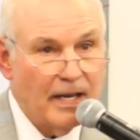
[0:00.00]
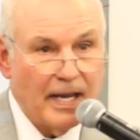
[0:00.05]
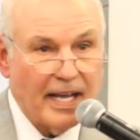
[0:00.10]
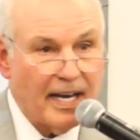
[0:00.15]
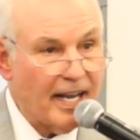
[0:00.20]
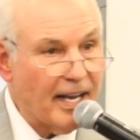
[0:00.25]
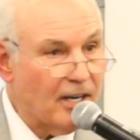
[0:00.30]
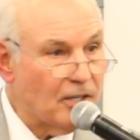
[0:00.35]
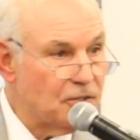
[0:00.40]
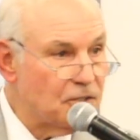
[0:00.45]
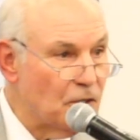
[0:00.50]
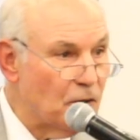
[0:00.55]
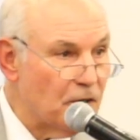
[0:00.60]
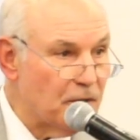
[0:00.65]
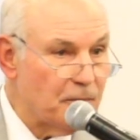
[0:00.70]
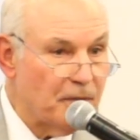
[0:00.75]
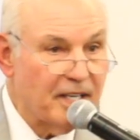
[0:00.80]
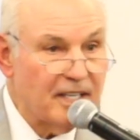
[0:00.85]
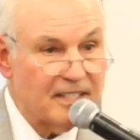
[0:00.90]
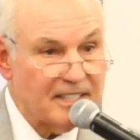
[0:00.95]
and I don't do
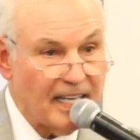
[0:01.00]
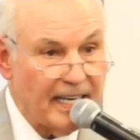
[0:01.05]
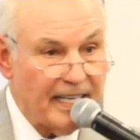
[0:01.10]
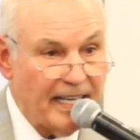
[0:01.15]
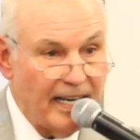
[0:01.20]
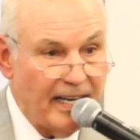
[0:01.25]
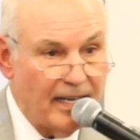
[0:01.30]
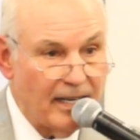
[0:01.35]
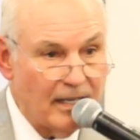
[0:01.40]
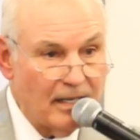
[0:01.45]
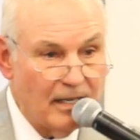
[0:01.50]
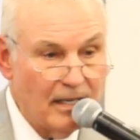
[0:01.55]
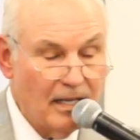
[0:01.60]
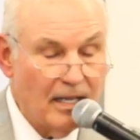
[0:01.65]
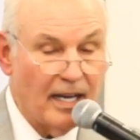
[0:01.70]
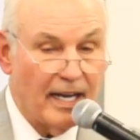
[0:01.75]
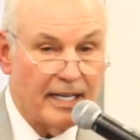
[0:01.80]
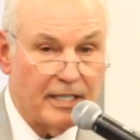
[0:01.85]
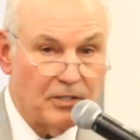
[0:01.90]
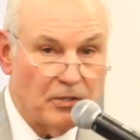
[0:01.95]
it because I need
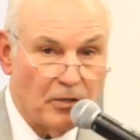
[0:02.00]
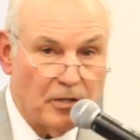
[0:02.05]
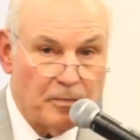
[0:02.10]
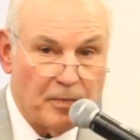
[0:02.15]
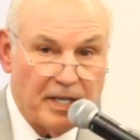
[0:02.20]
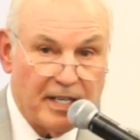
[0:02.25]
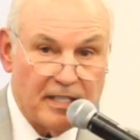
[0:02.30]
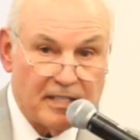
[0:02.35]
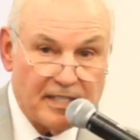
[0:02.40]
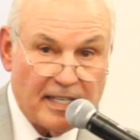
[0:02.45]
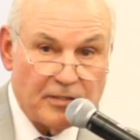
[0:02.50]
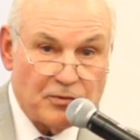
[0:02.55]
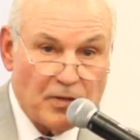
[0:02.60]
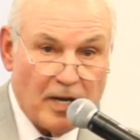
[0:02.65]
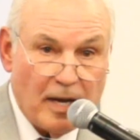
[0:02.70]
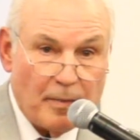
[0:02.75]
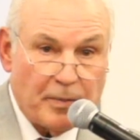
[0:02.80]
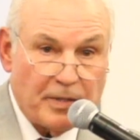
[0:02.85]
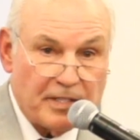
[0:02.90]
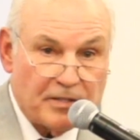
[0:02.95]
it. I do it because I
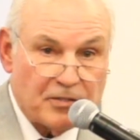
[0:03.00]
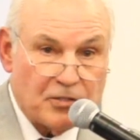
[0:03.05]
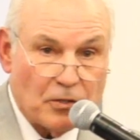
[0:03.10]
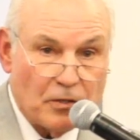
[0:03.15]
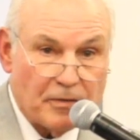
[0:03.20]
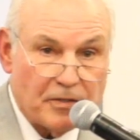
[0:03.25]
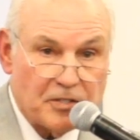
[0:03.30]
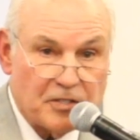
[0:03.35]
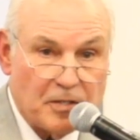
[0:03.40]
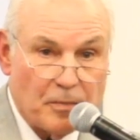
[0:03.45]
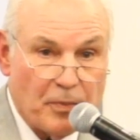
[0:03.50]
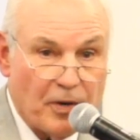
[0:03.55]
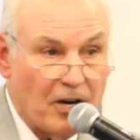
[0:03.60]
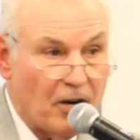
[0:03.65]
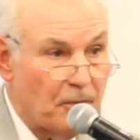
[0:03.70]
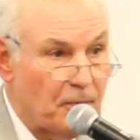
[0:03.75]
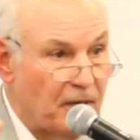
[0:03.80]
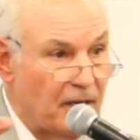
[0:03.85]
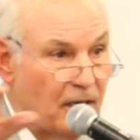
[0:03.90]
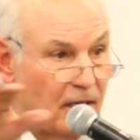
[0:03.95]
drop it in the service
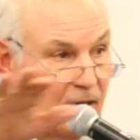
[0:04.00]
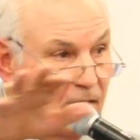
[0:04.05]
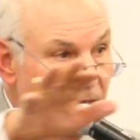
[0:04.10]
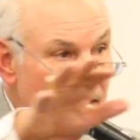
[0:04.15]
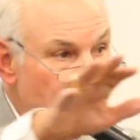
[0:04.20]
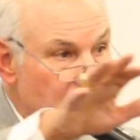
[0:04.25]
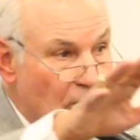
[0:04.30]
department,